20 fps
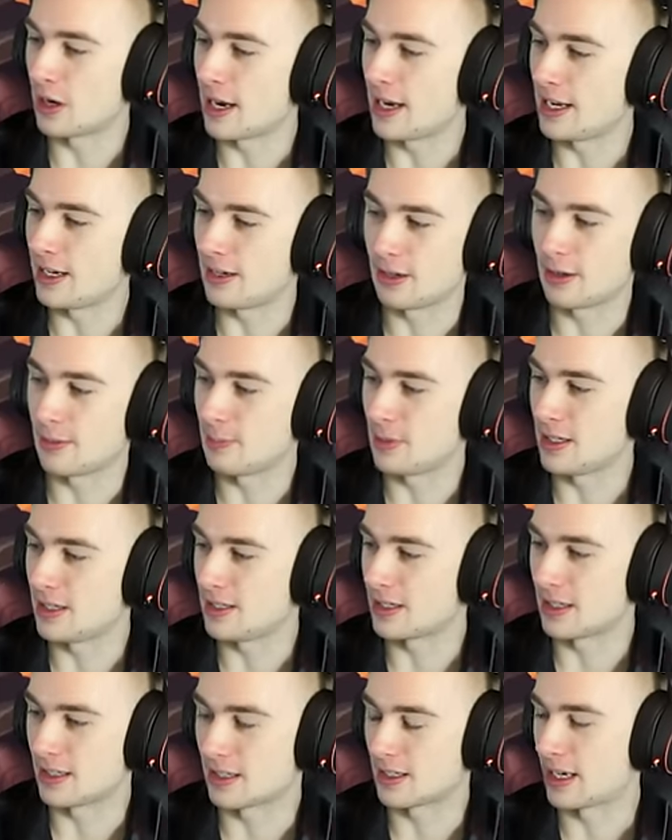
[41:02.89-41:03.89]
I nope, he's
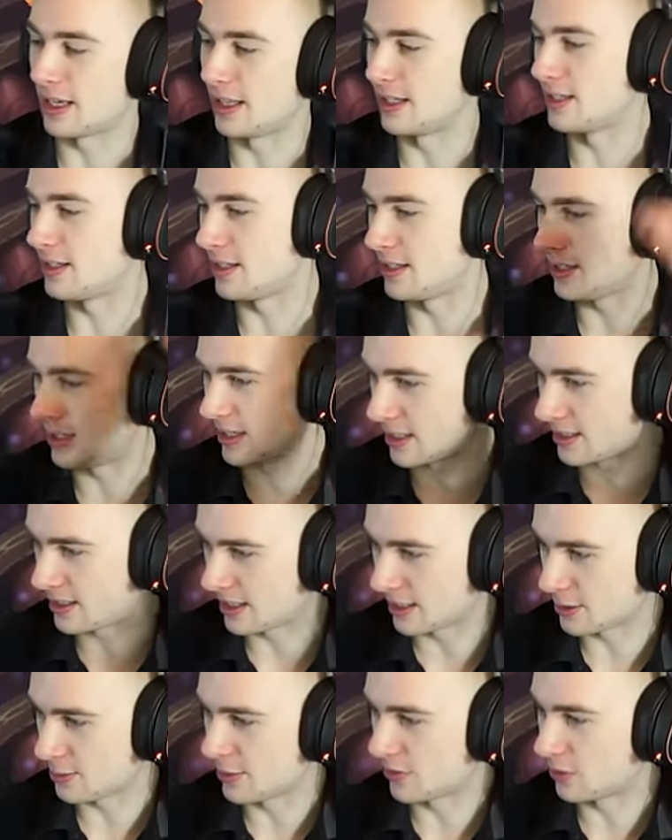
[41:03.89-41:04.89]
gonna silence the six
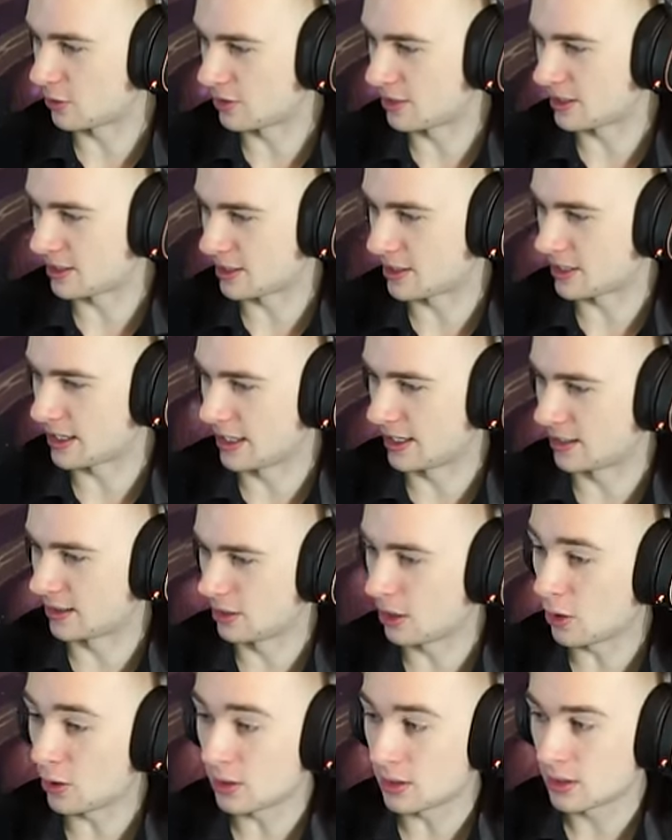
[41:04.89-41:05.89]
six before it does its thing.
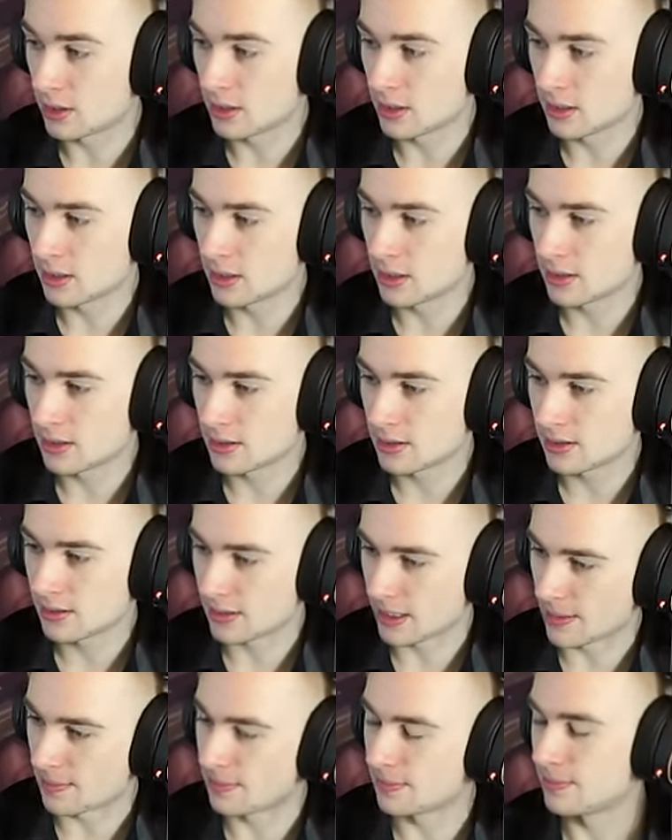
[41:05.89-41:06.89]
Oh.
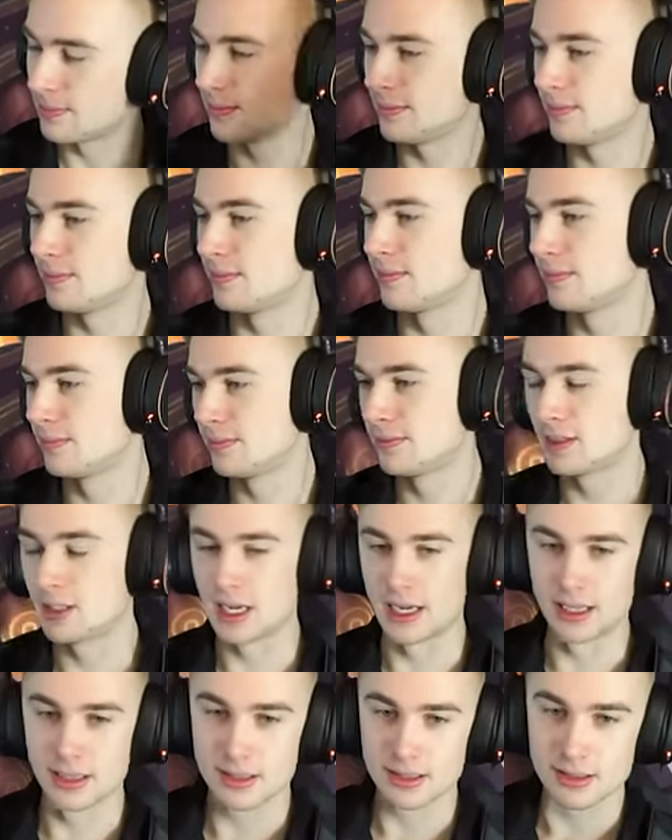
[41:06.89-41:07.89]
Yep.
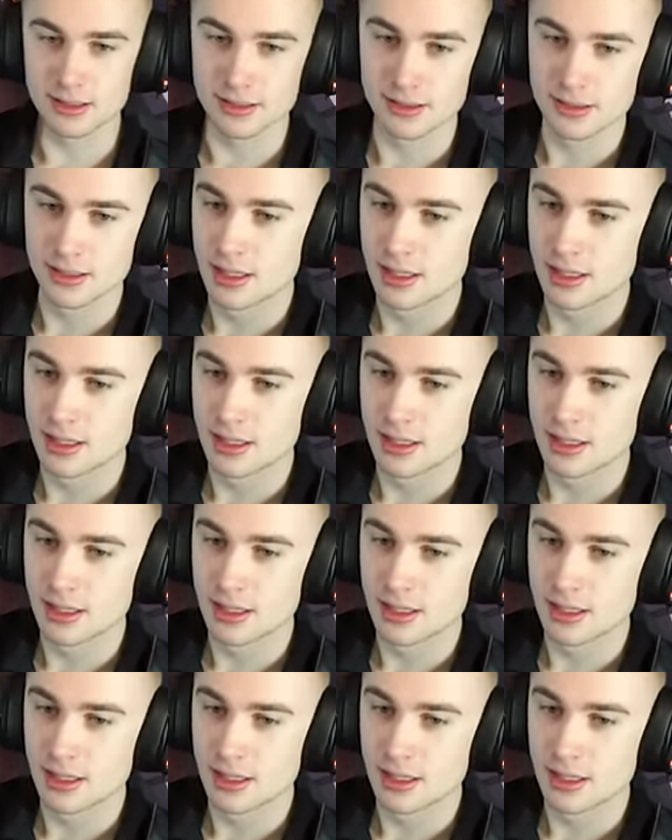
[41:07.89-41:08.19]
Silenced.